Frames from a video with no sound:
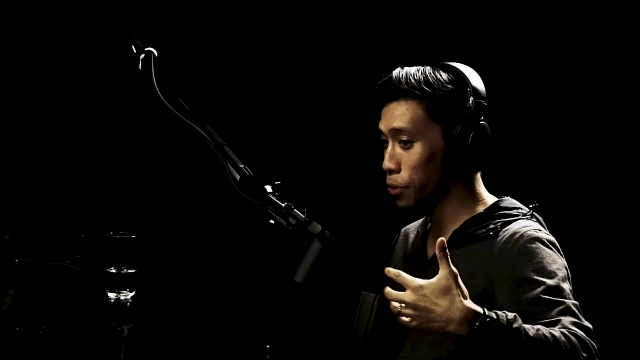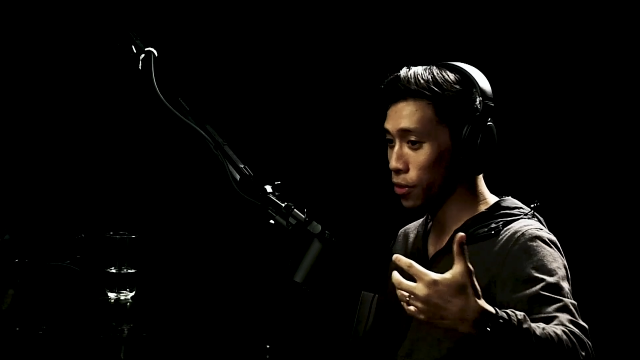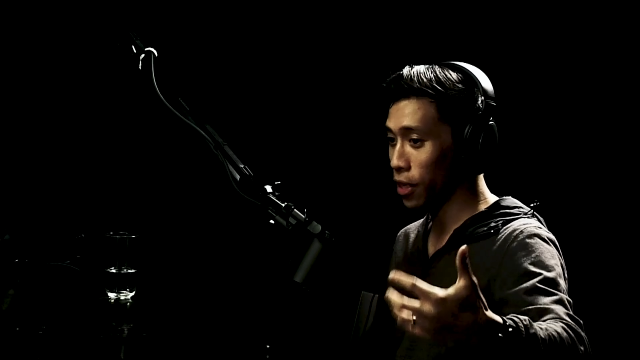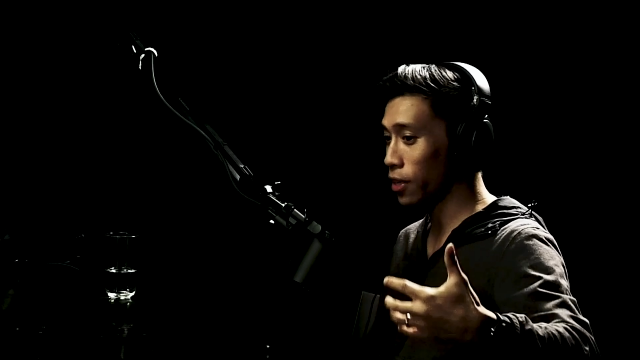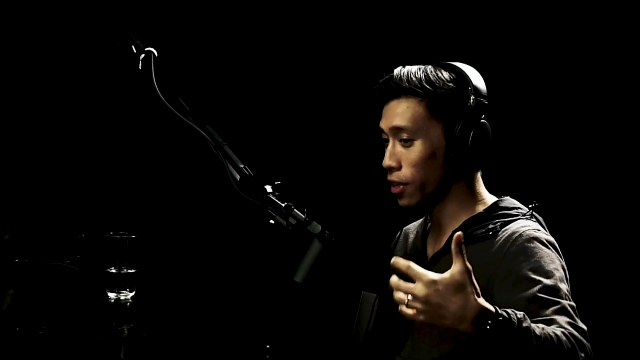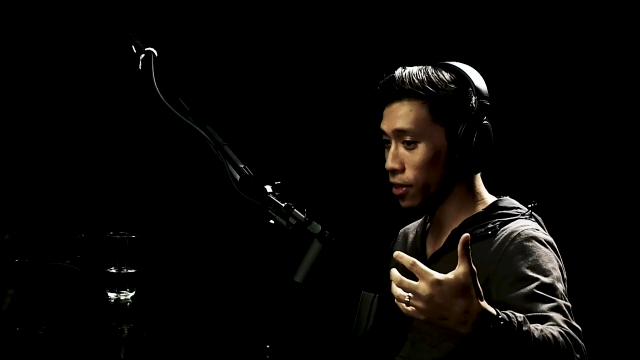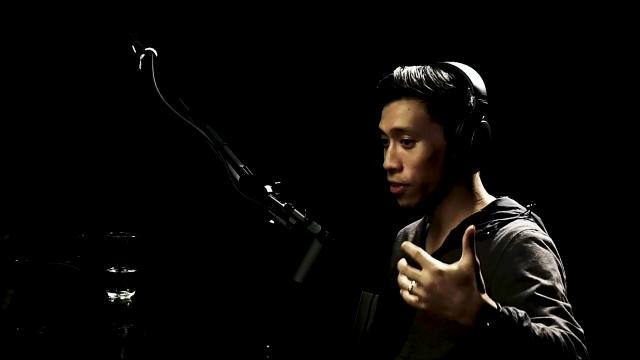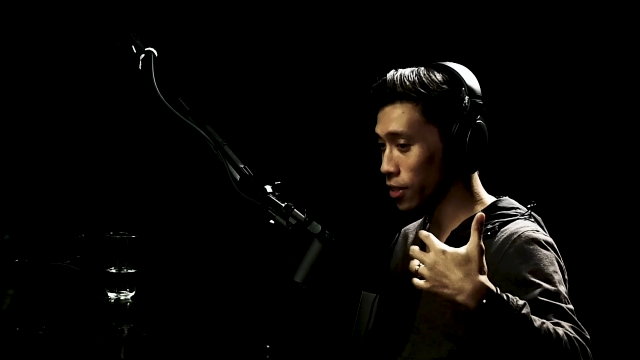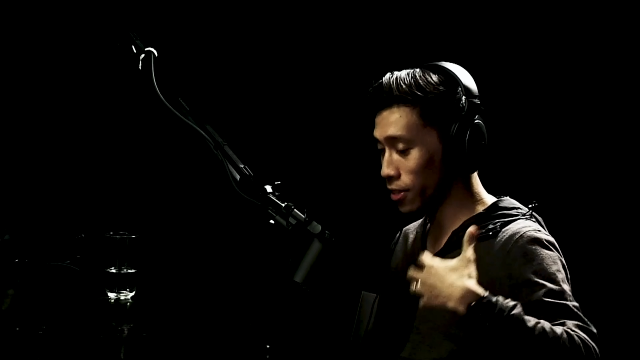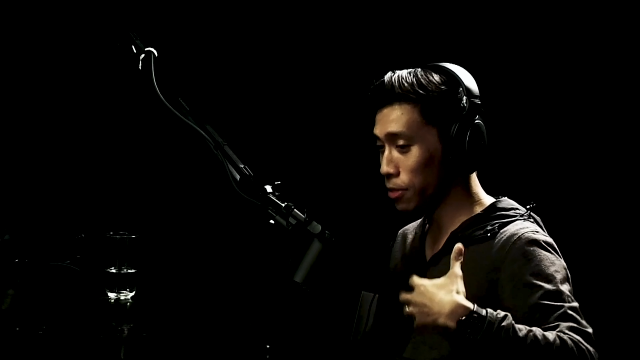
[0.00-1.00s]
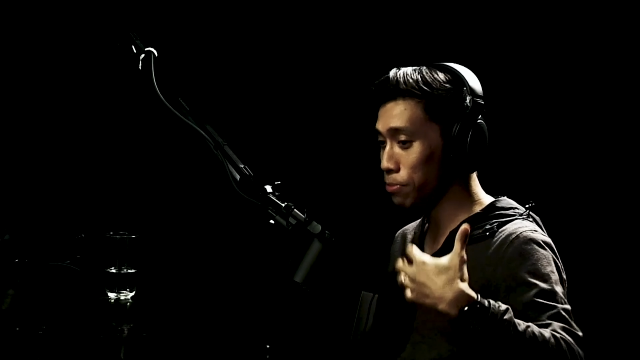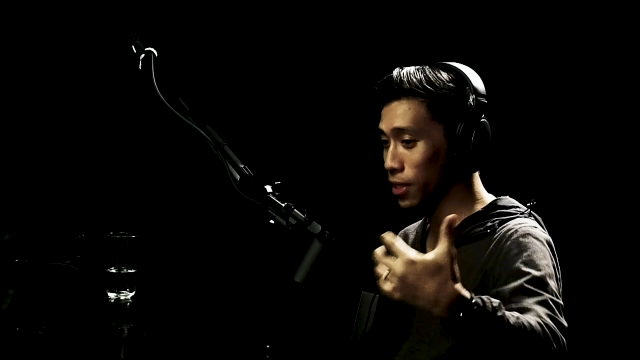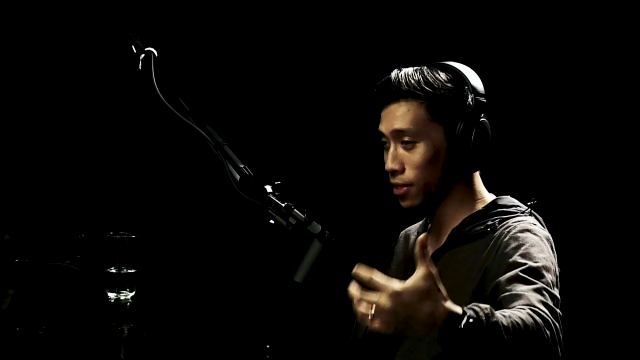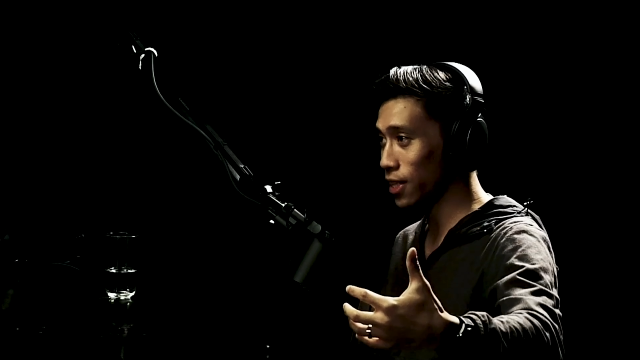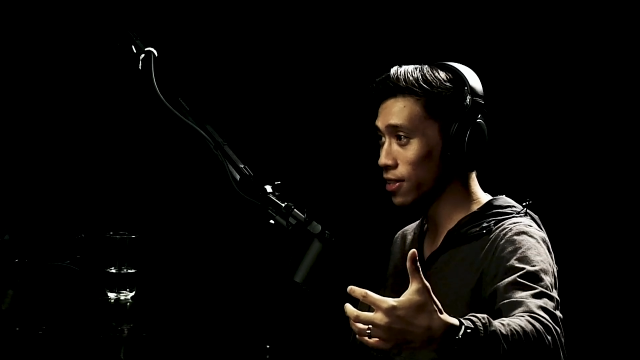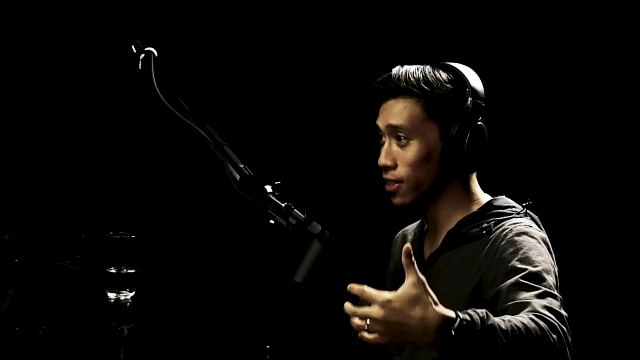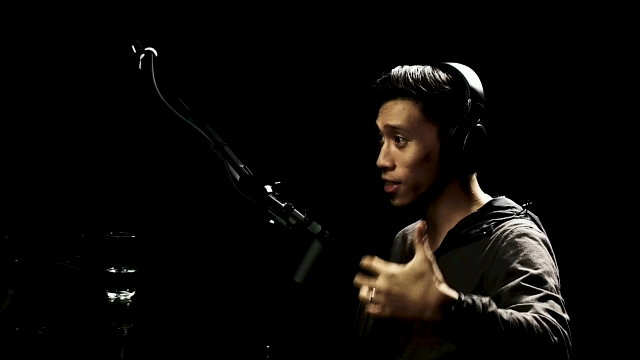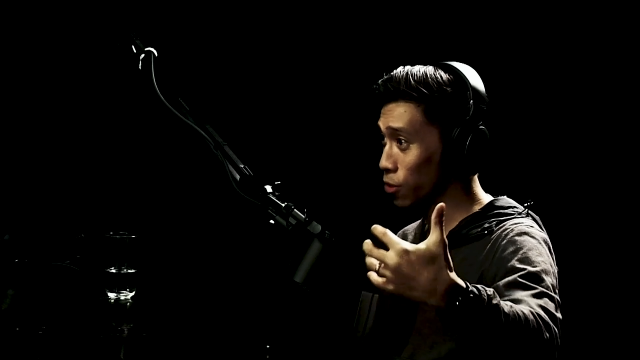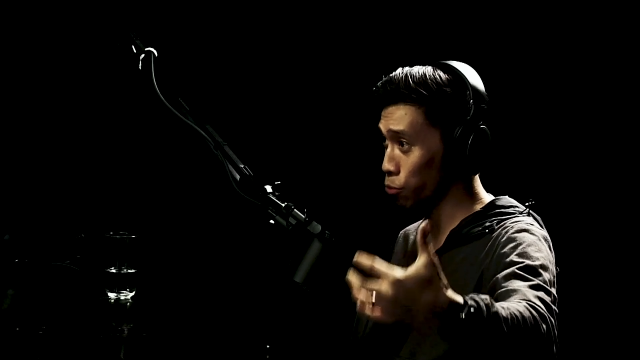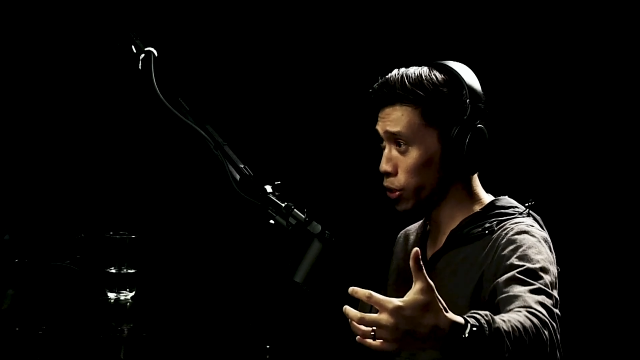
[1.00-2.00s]
the team being tested
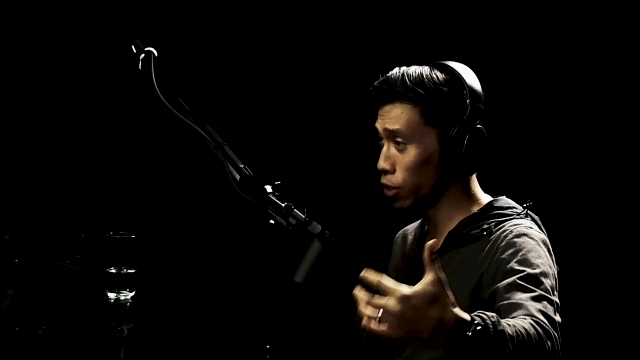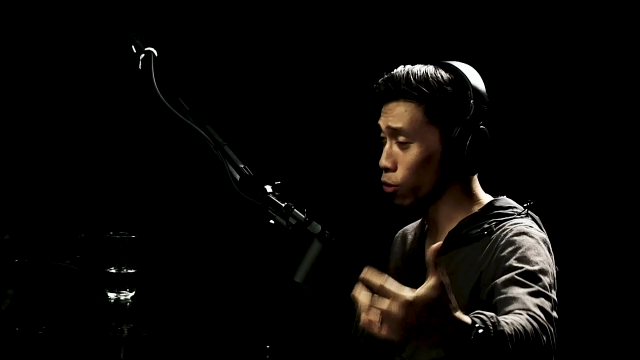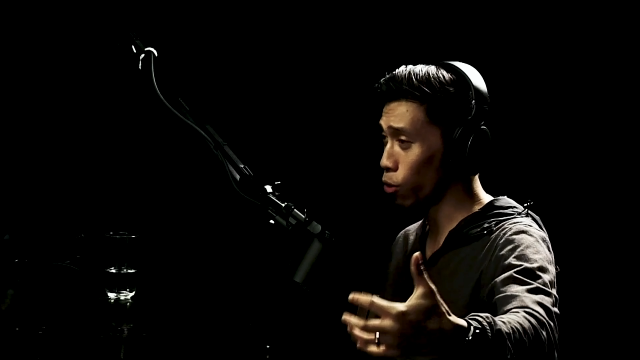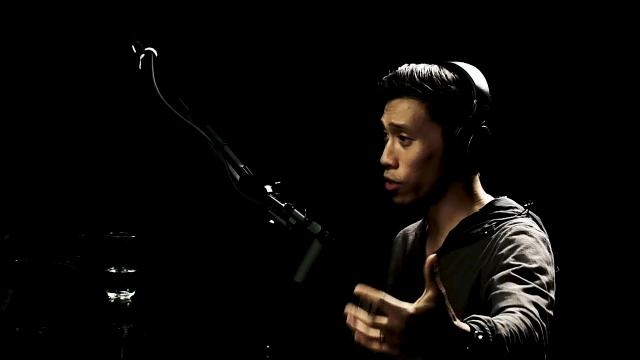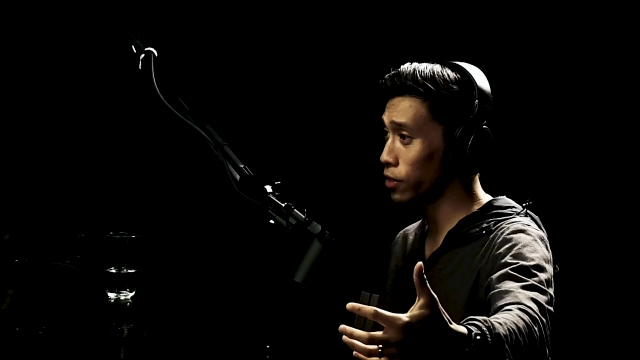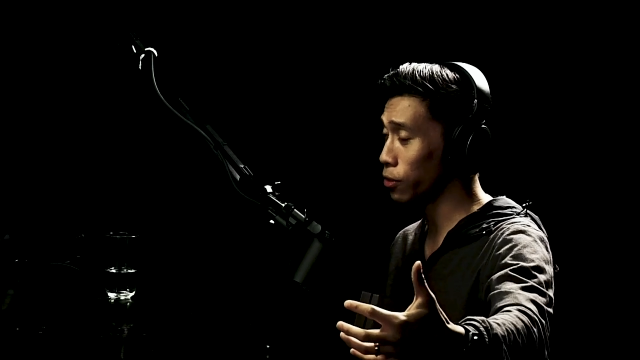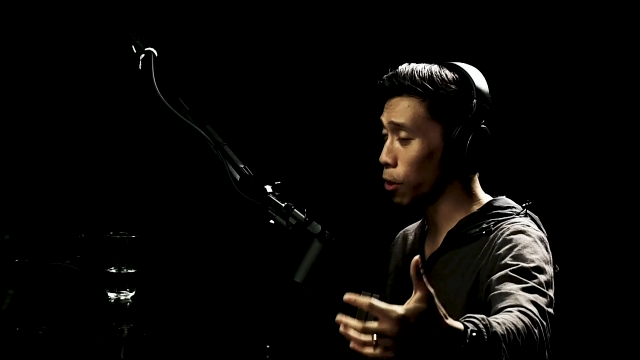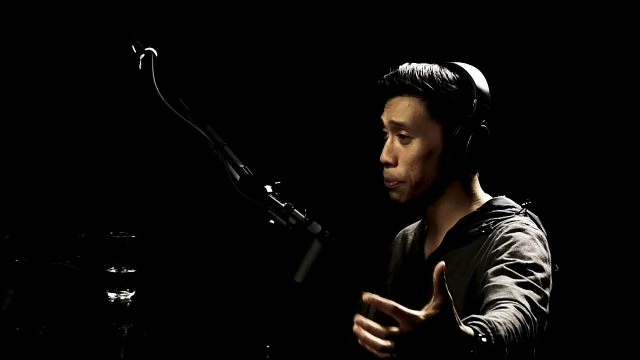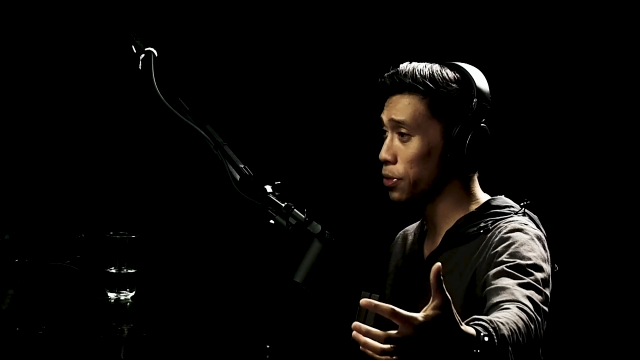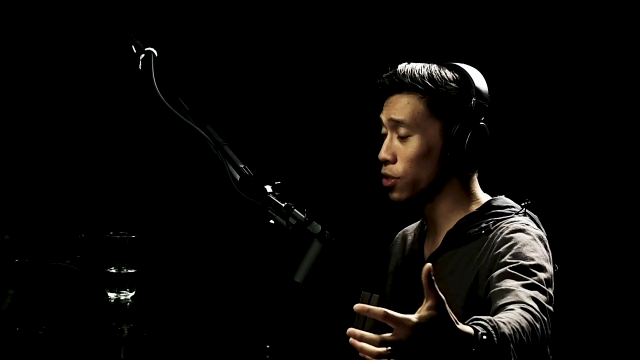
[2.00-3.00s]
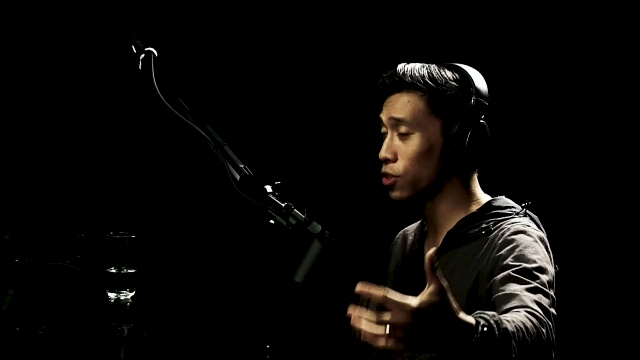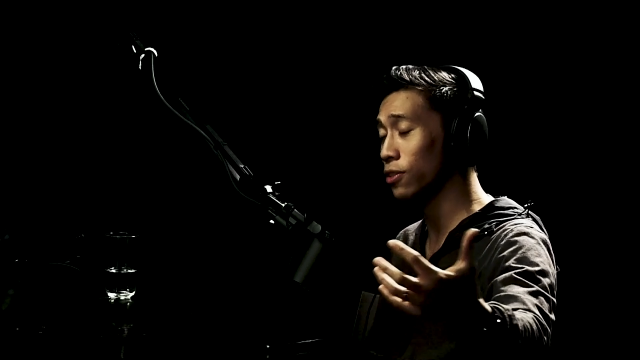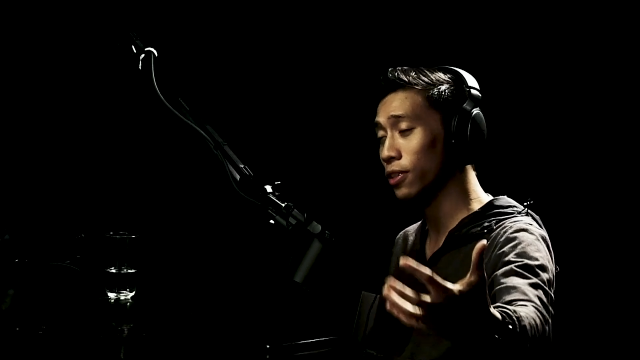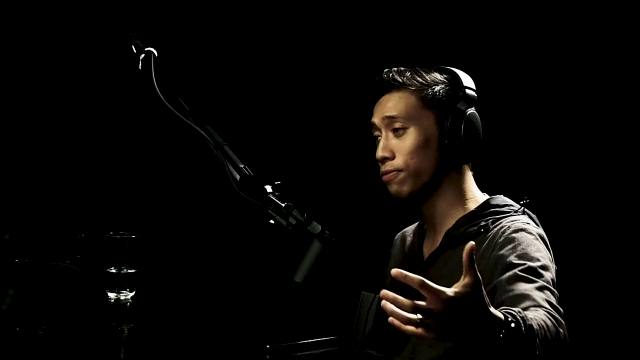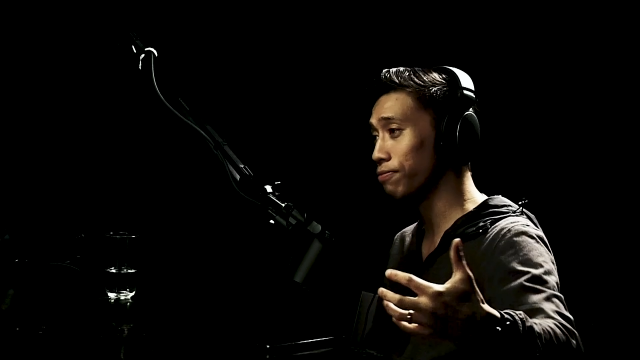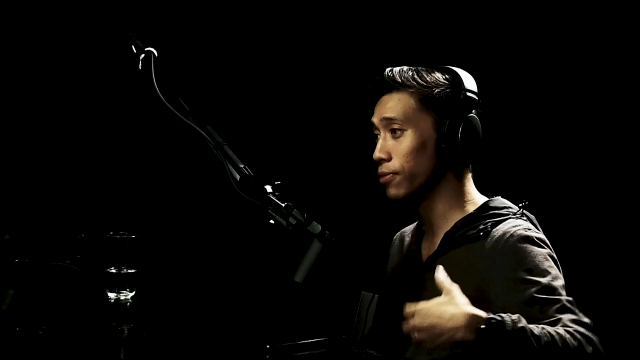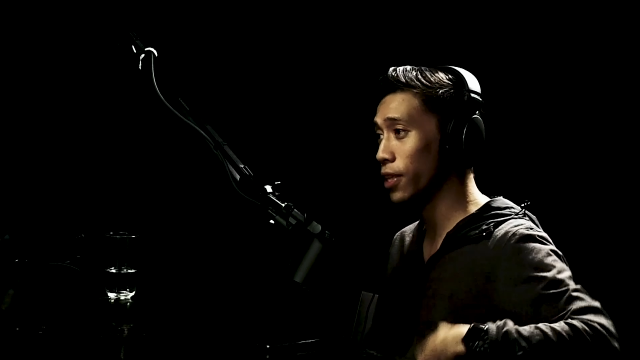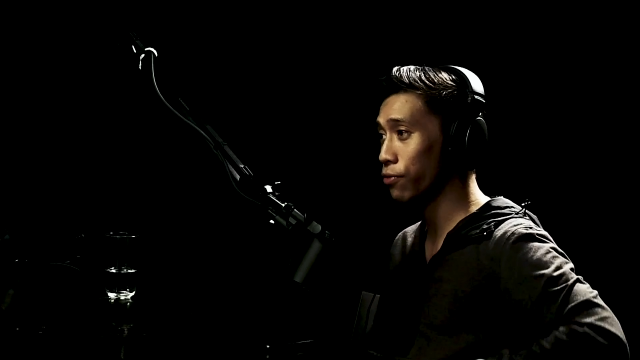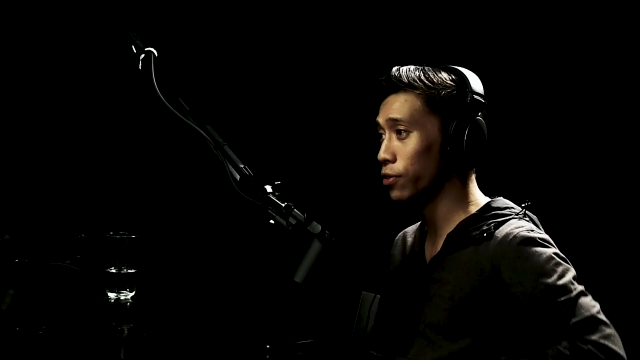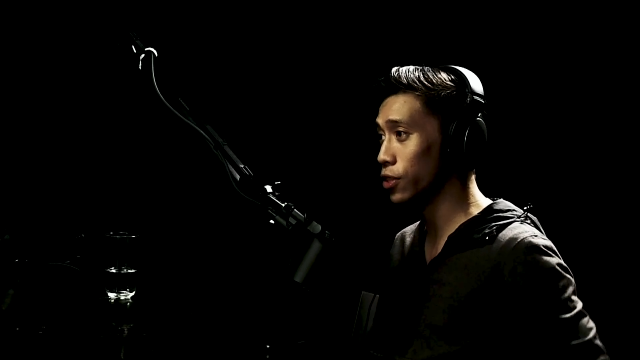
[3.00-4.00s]
against a real quality opposition, then
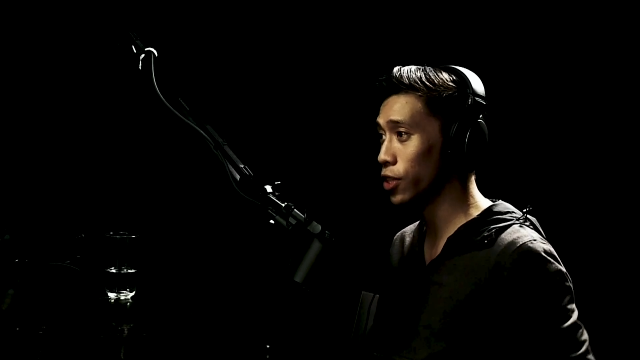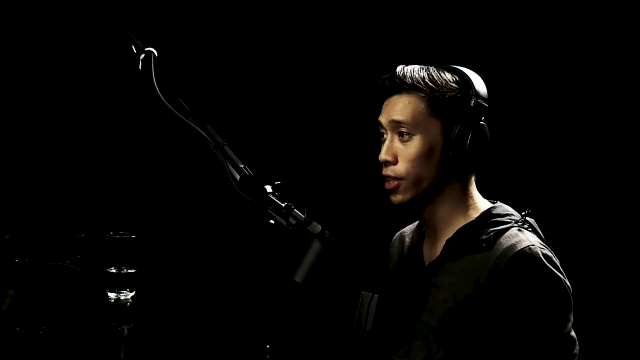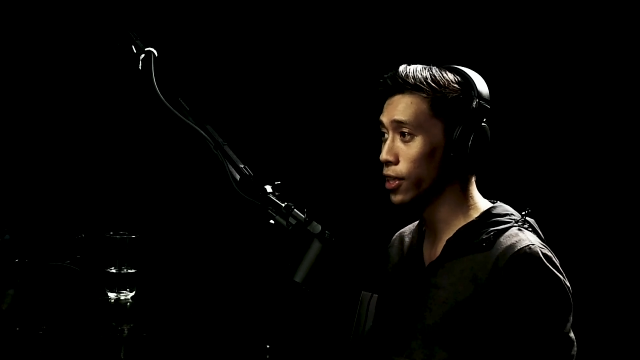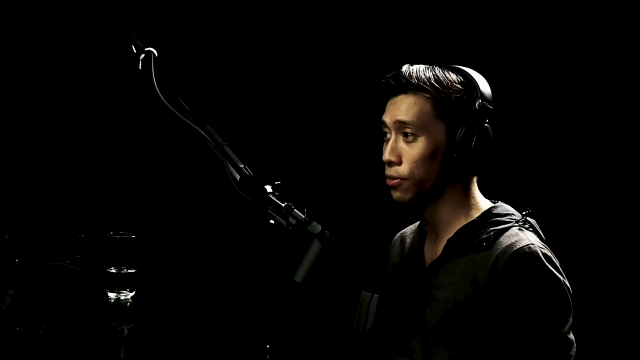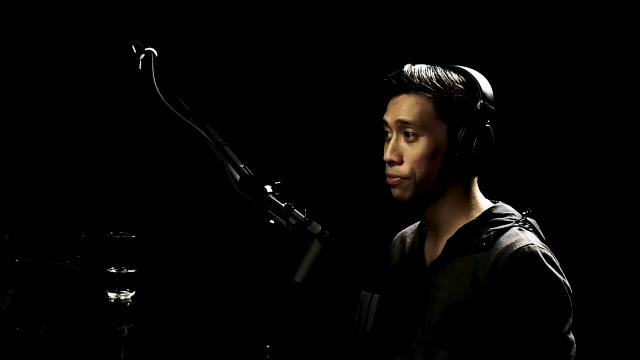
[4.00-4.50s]
definitely check it out.